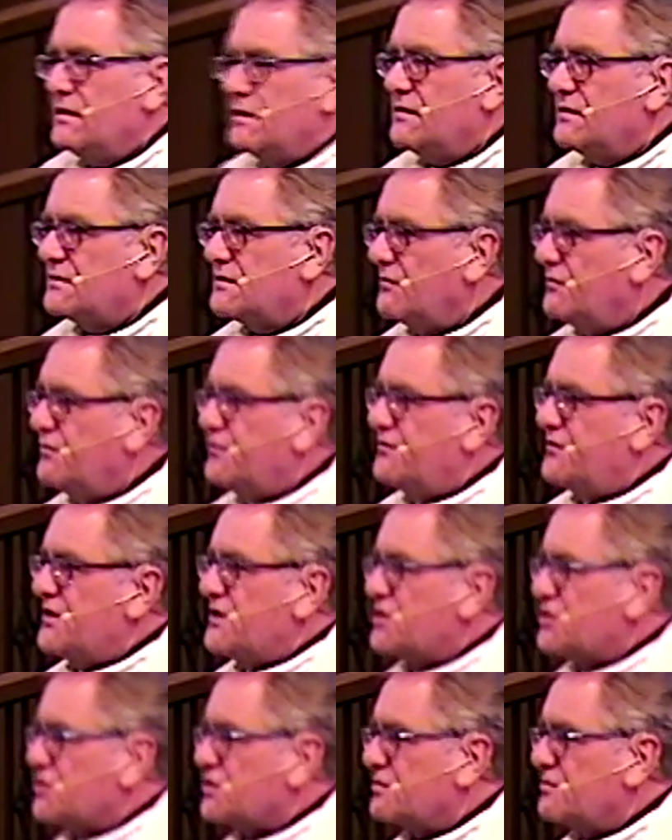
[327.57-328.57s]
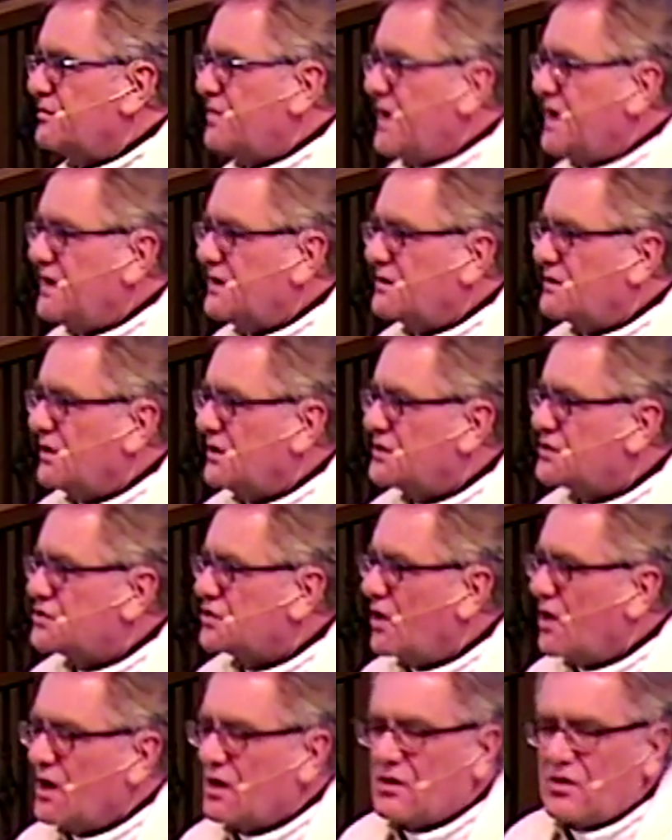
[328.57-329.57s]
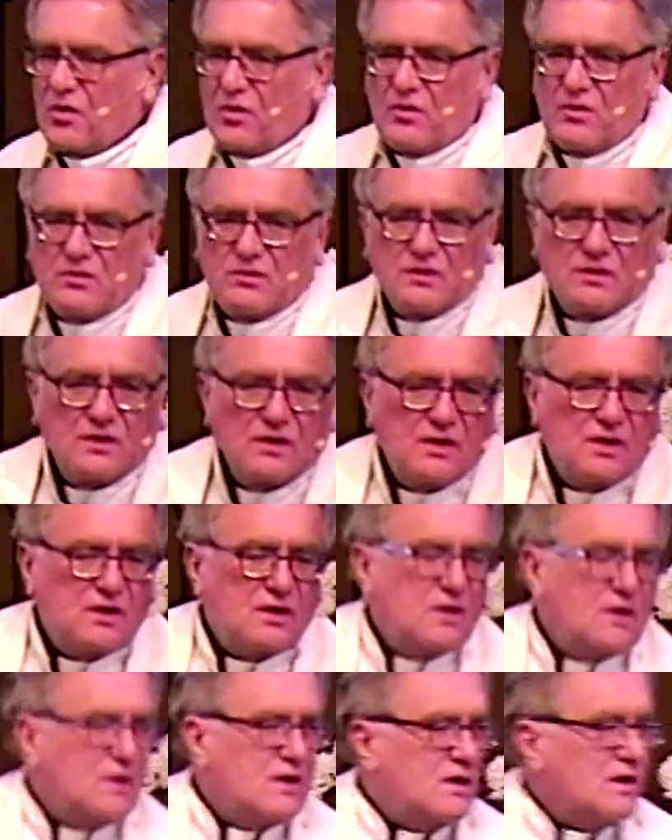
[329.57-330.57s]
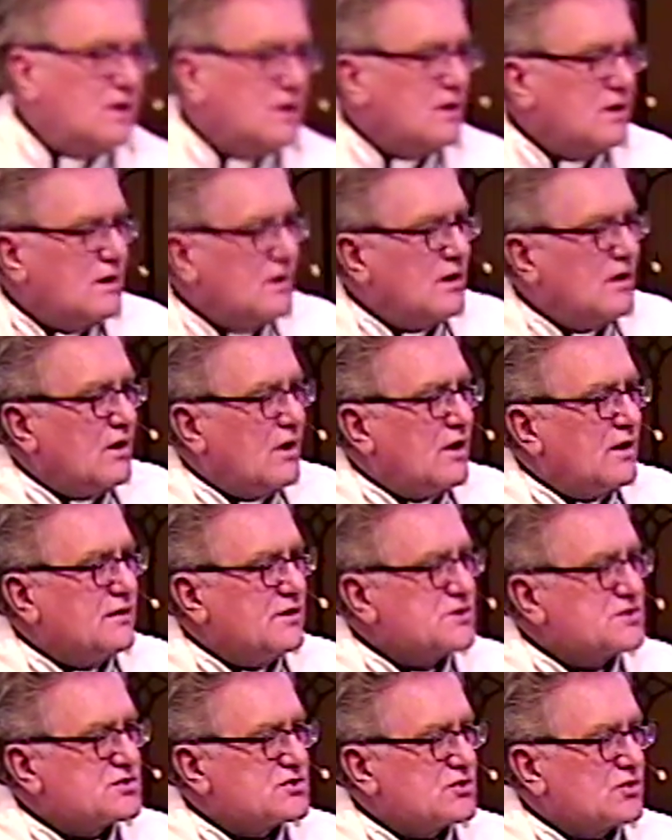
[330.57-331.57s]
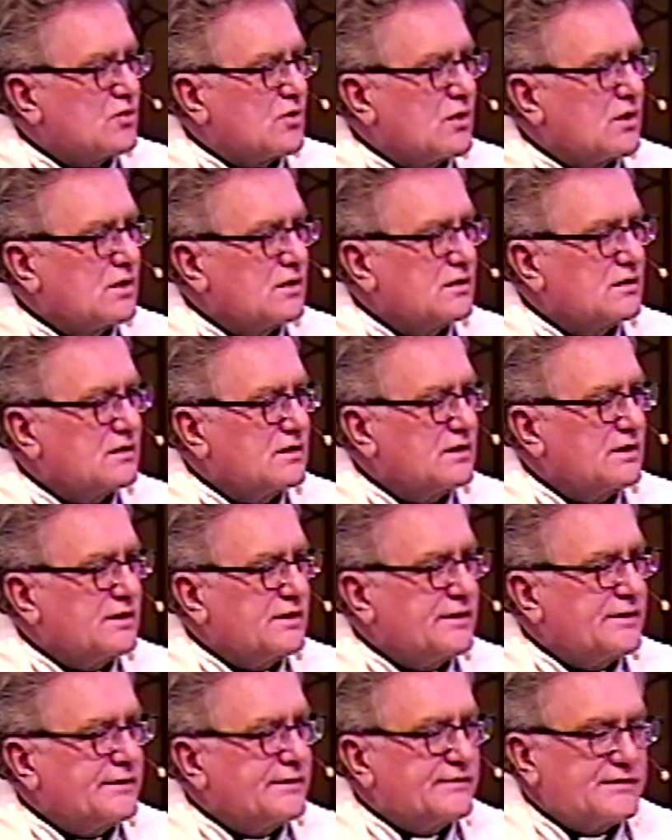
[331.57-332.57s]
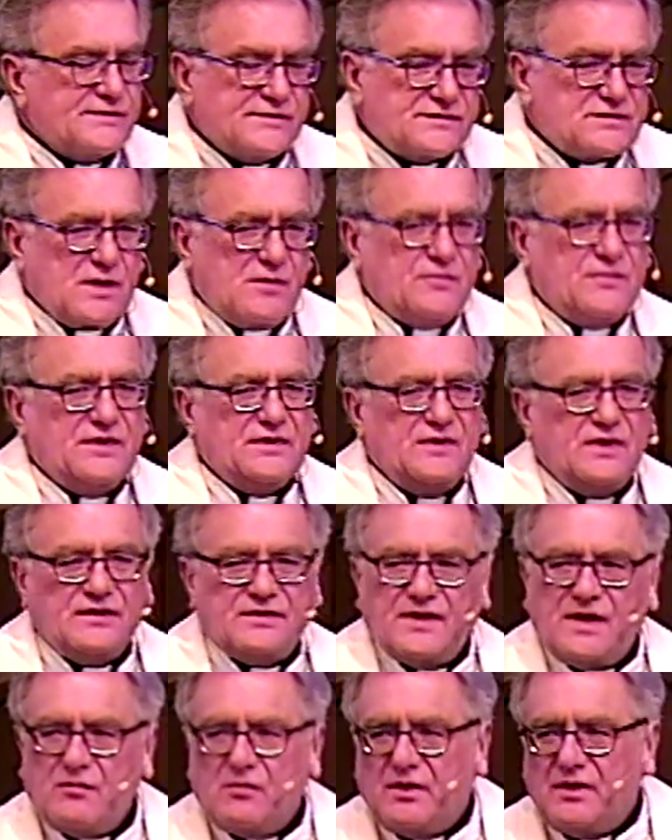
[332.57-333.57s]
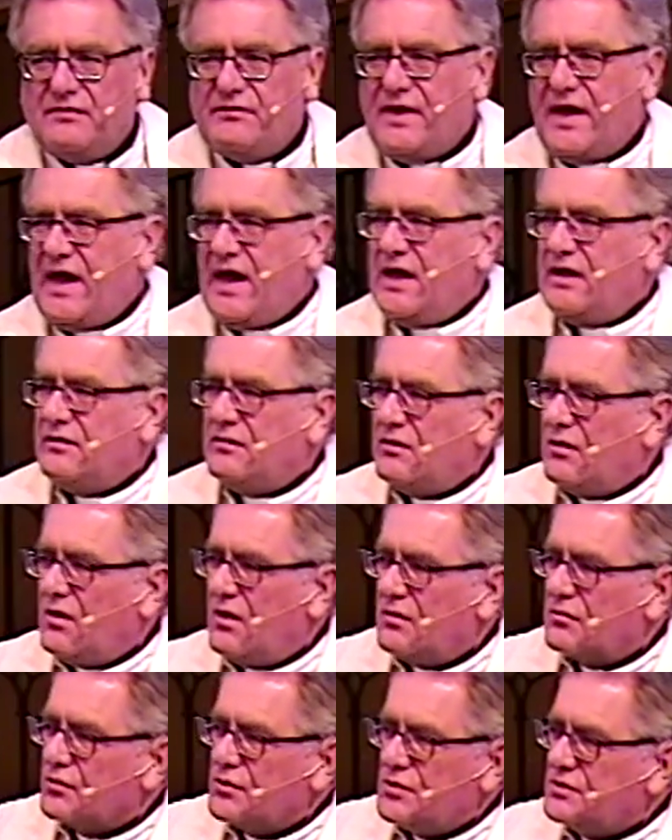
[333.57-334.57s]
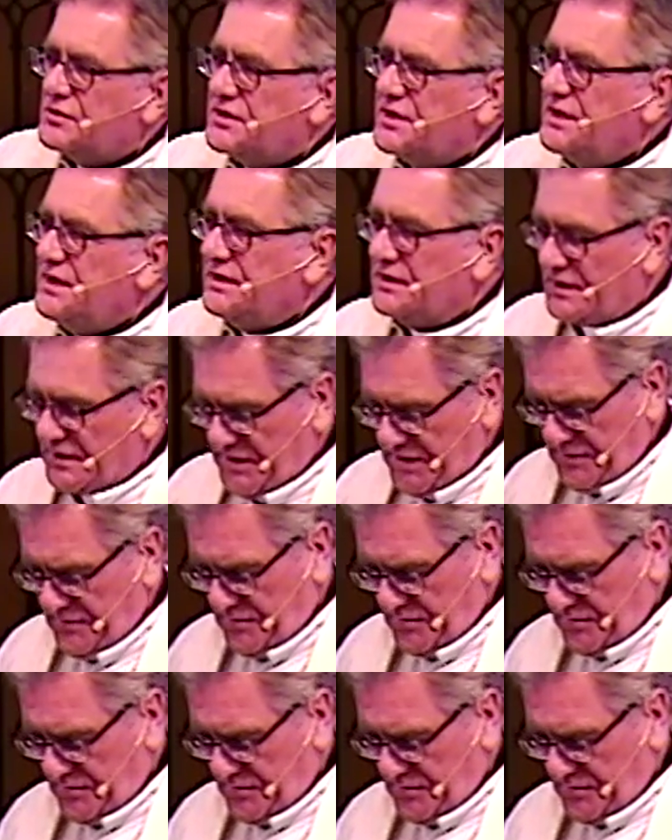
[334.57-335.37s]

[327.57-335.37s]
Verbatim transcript: some fish baked on charcoal on the shore, something that they would have had routinely.